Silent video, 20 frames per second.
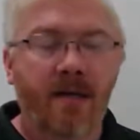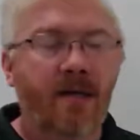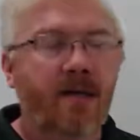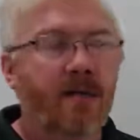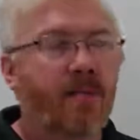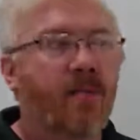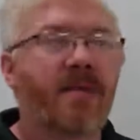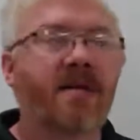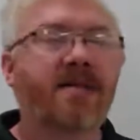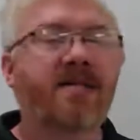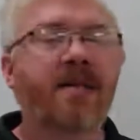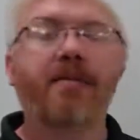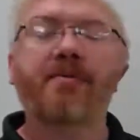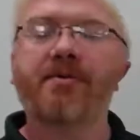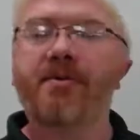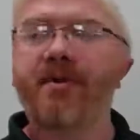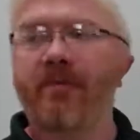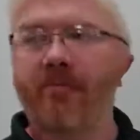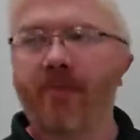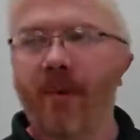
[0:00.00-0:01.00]
with the
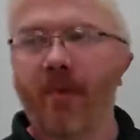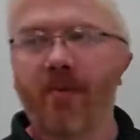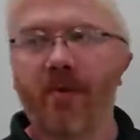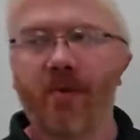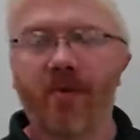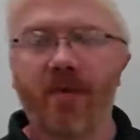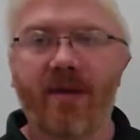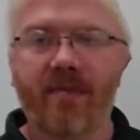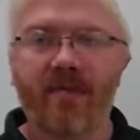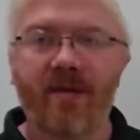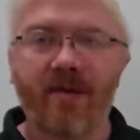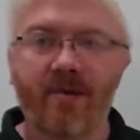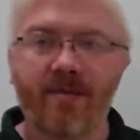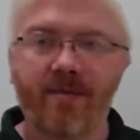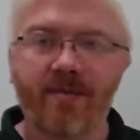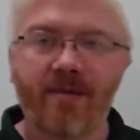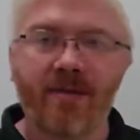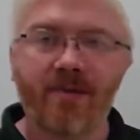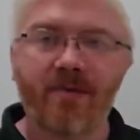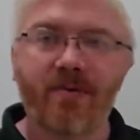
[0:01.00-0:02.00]
exception of people who live in
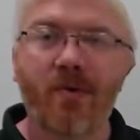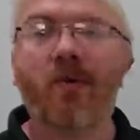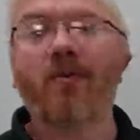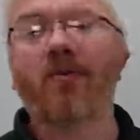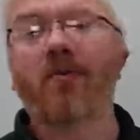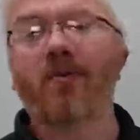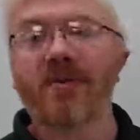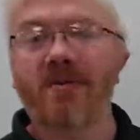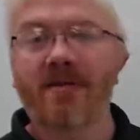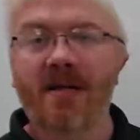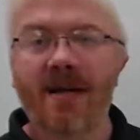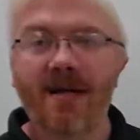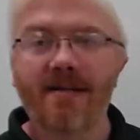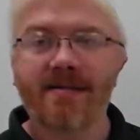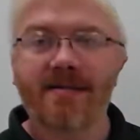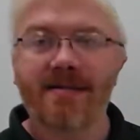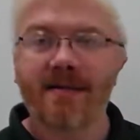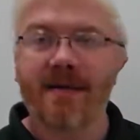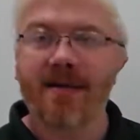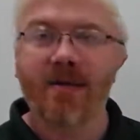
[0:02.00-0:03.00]
northern
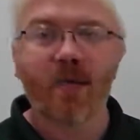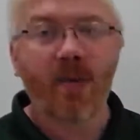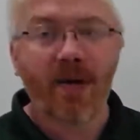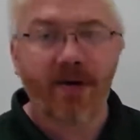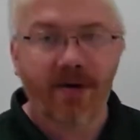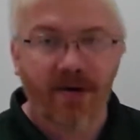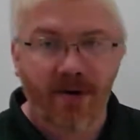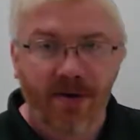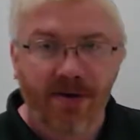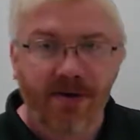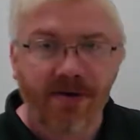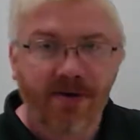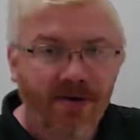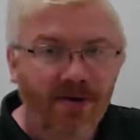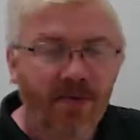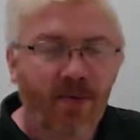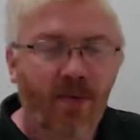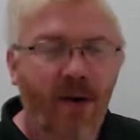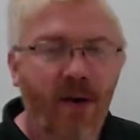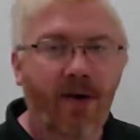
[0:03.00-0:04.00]
Wisconsin in the winters,
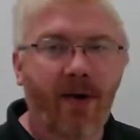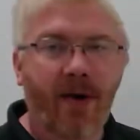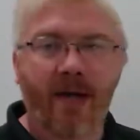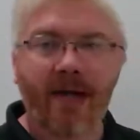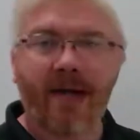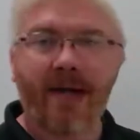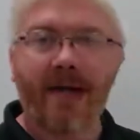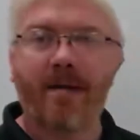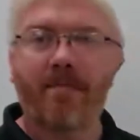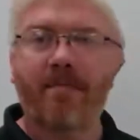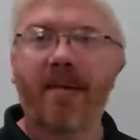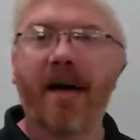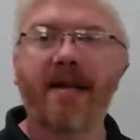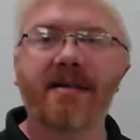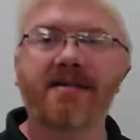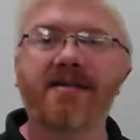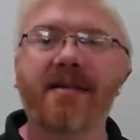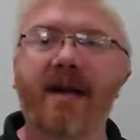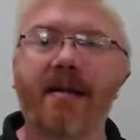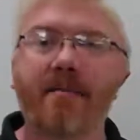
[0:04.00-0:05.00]
where it can get
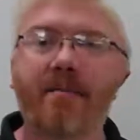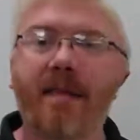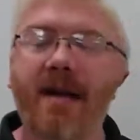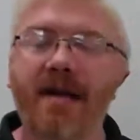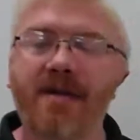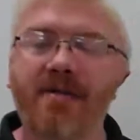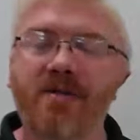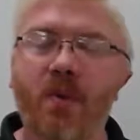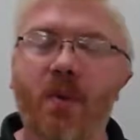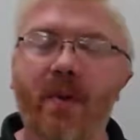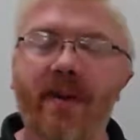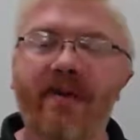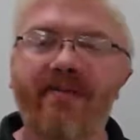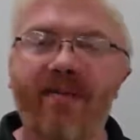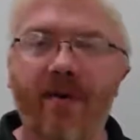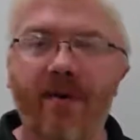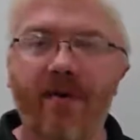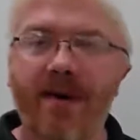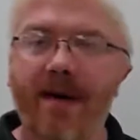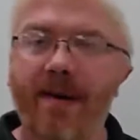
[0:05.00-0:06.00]
-10, -20
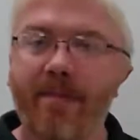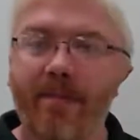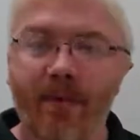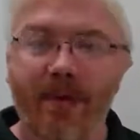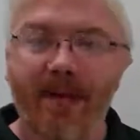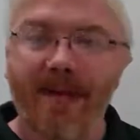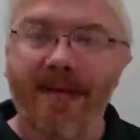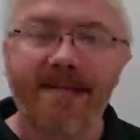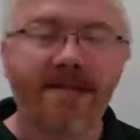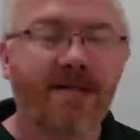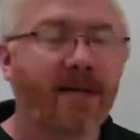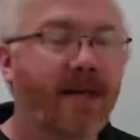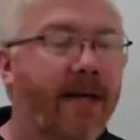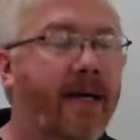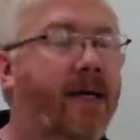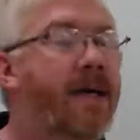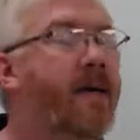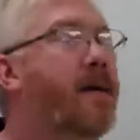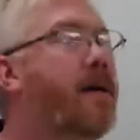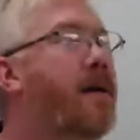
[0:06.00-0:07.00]
Fahrenheit pretty
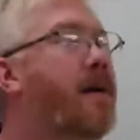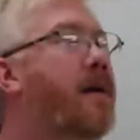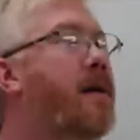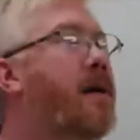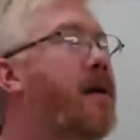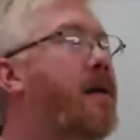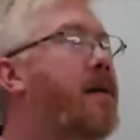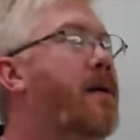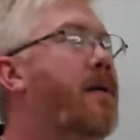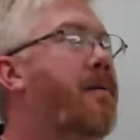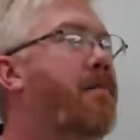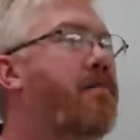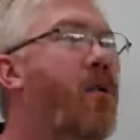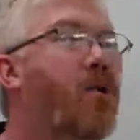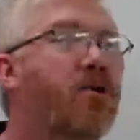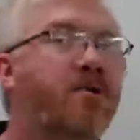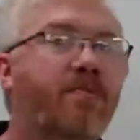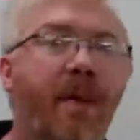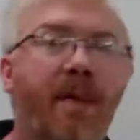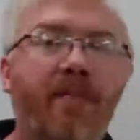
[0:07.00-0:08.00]
easily.
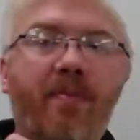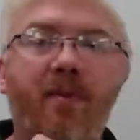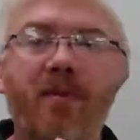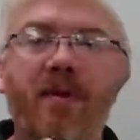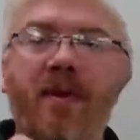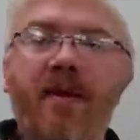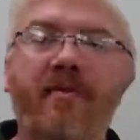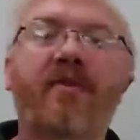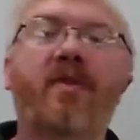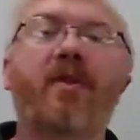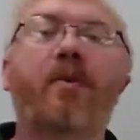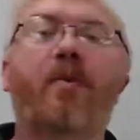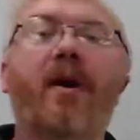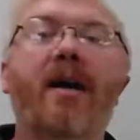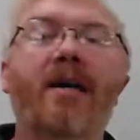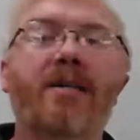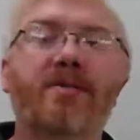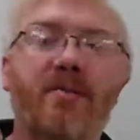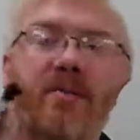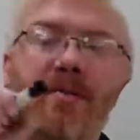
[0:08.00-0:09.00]
most people live in the
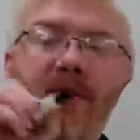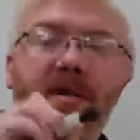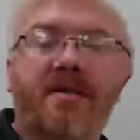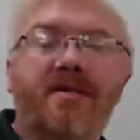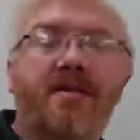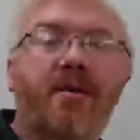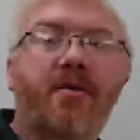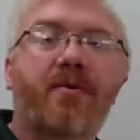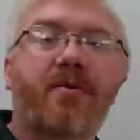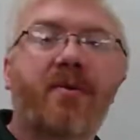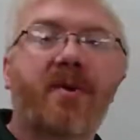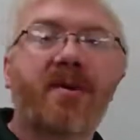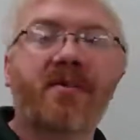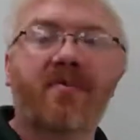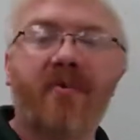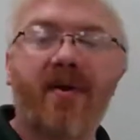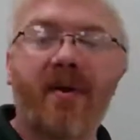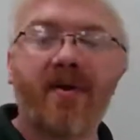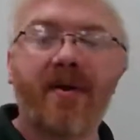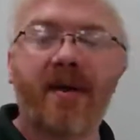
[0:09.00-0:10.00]
range between 0 degrees
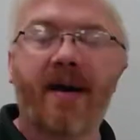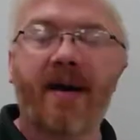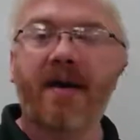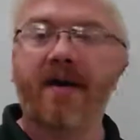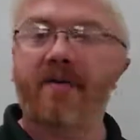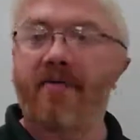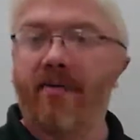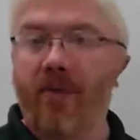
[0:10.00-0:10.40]
Fahrenheit for